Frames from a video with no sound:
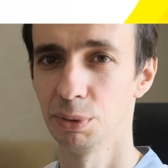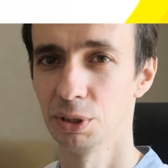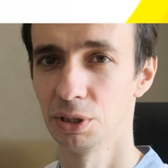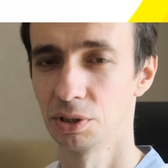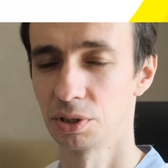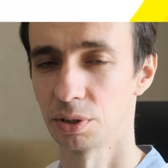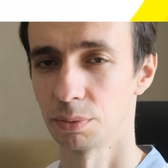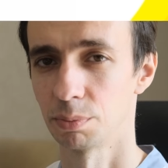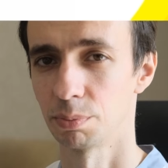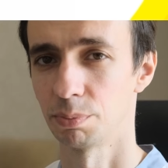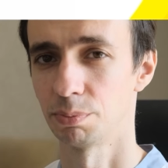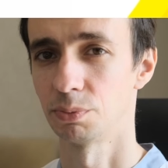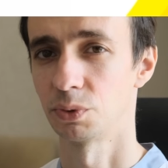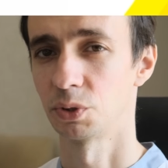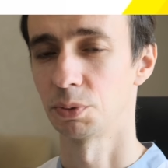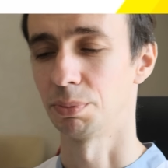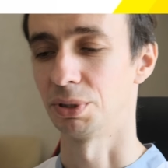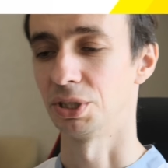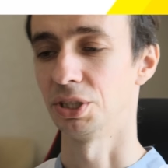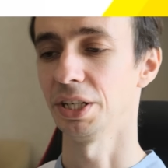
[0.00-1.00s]
milligrams
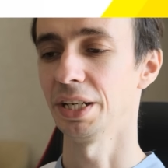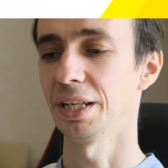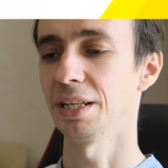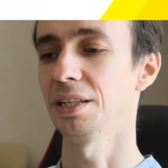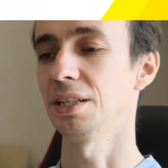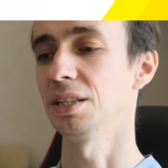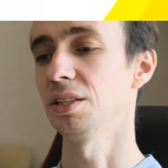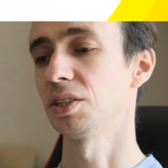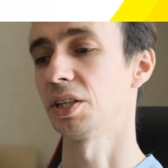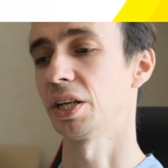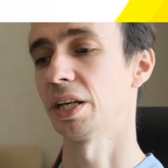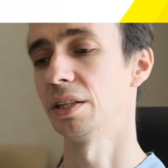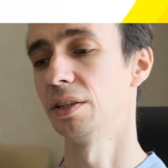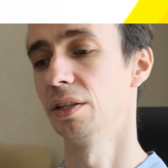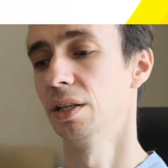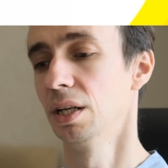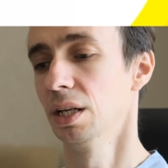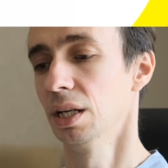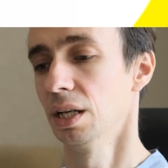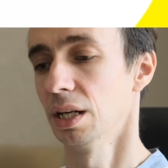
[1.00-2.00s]
per day, it can
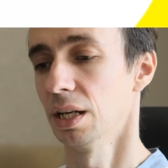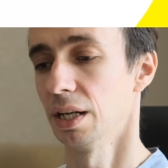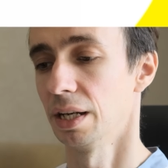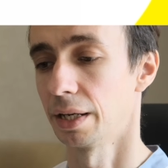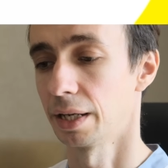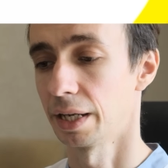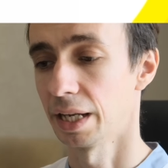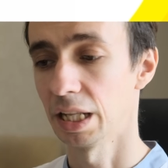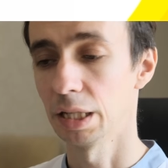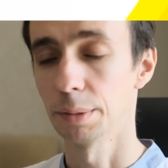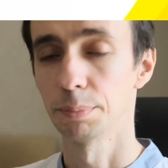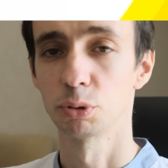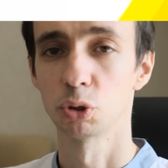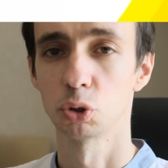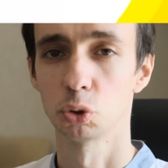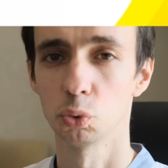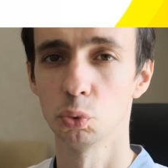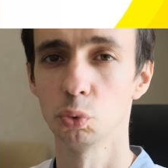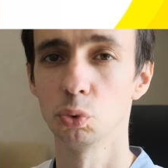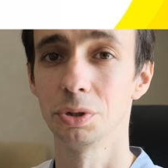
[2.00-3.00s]
help
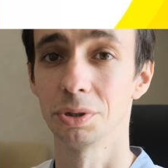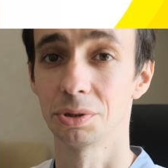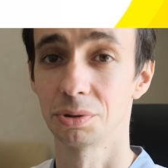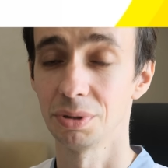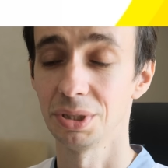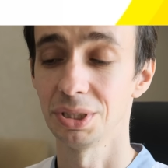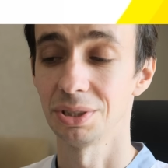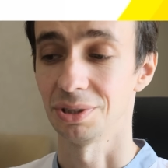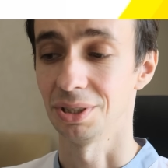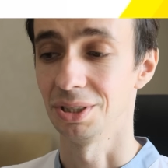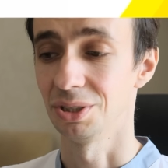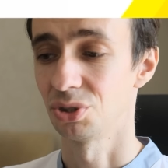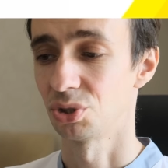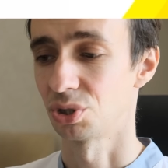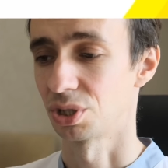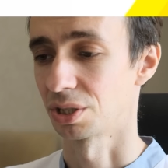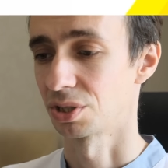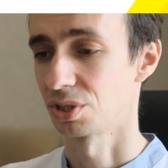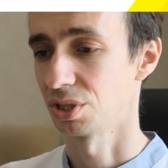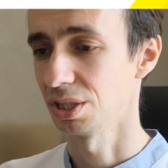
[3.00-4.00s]
to decrease its
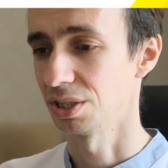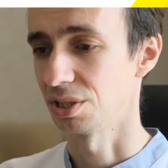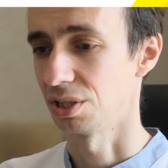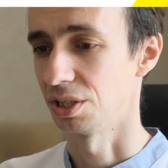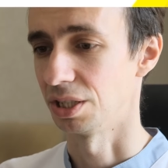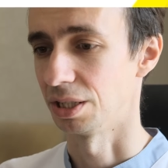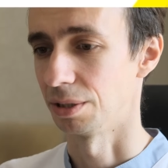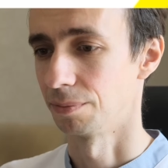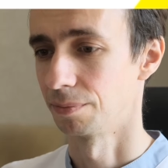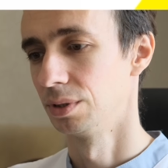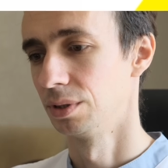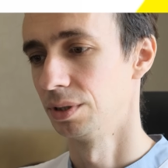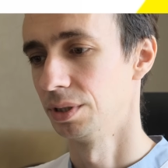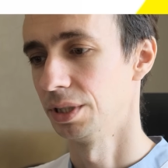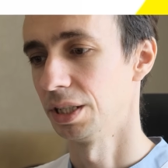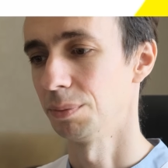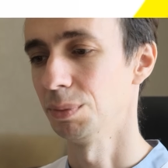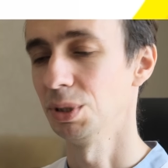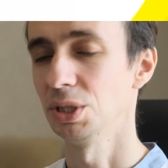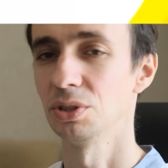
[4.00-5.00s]
toxicity.
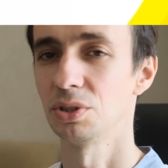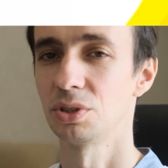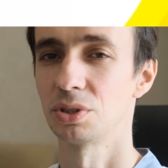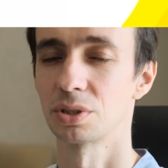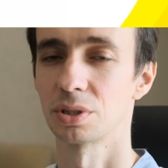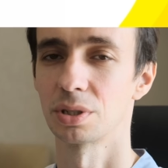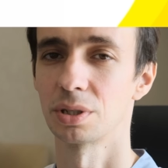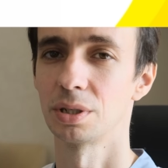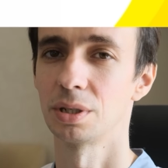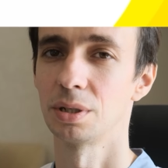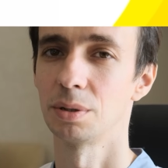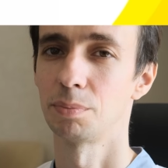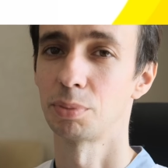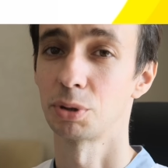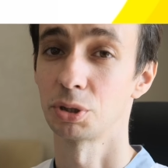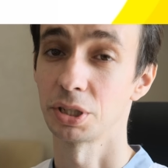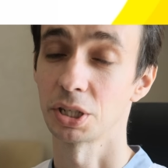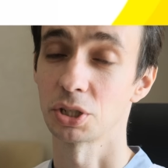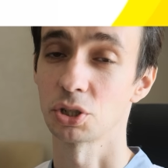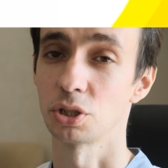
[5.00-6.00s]
That means
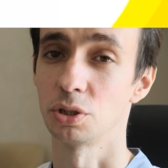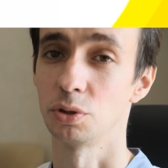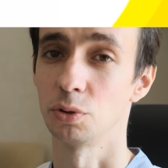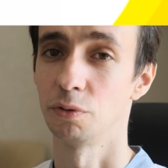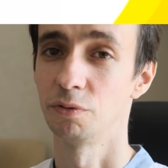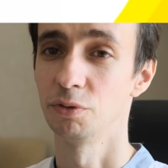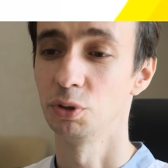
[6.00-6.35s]
protection of